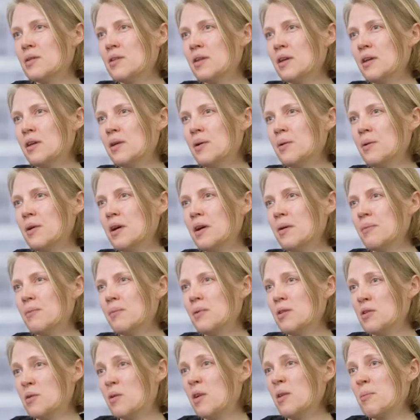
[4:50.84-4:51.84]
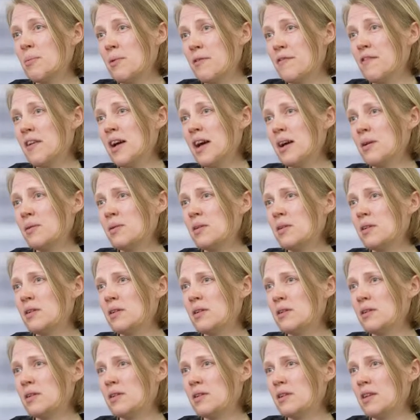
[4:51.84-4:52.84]
So it's quite profound.
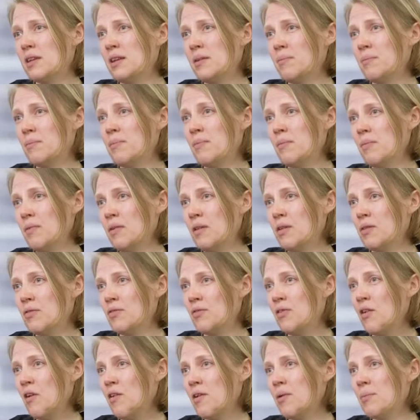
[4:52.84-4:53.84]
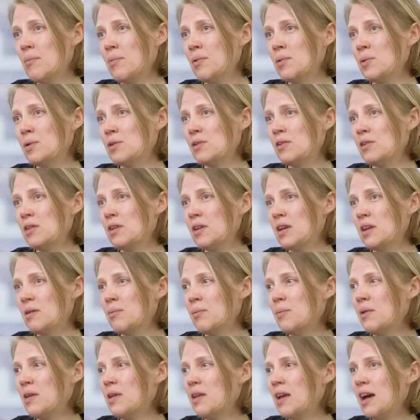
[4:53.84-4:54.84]
It's very important,
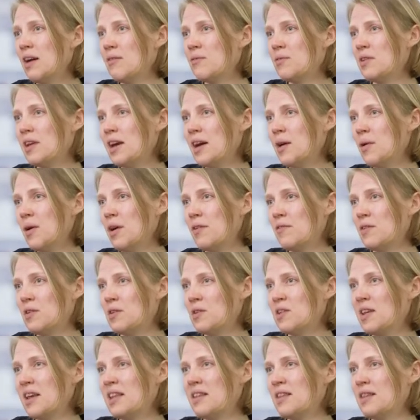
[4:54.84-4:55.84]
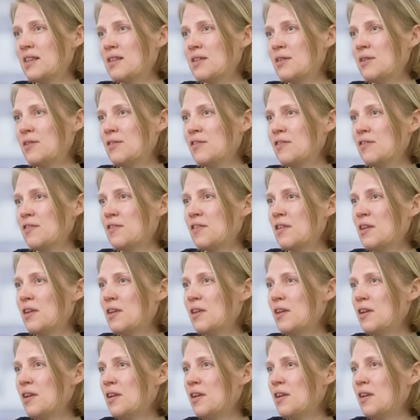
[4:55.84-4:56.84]
and we now have a sense of
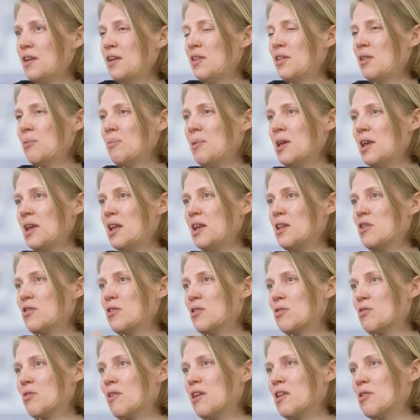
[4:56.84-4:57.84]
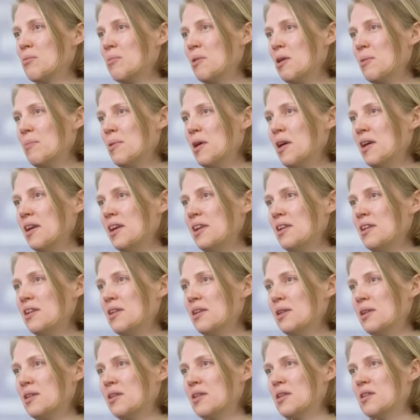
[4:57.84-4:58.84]
the peak in interest rates being behind
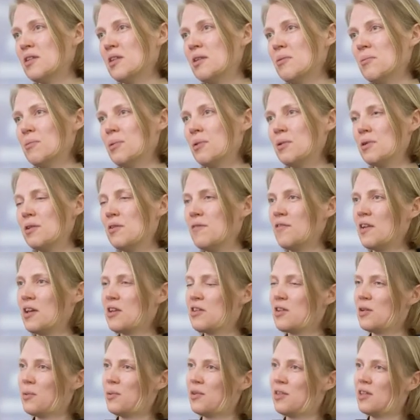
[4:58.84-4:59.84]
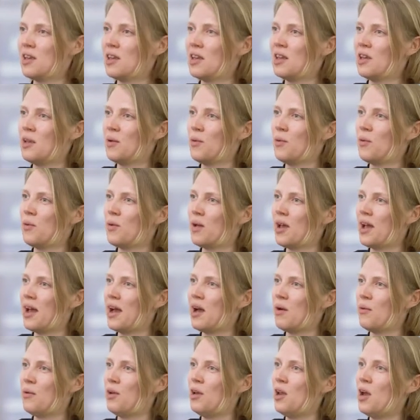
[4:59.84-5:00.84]
us. As an bond investor, we're thinking,
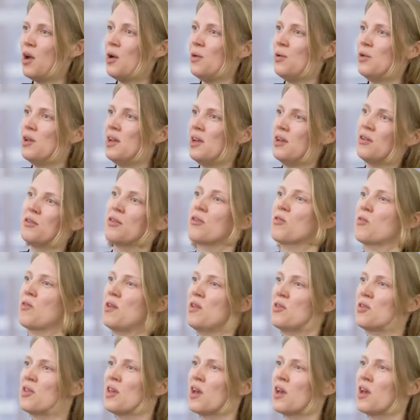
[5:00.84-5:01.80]
how low do interest rates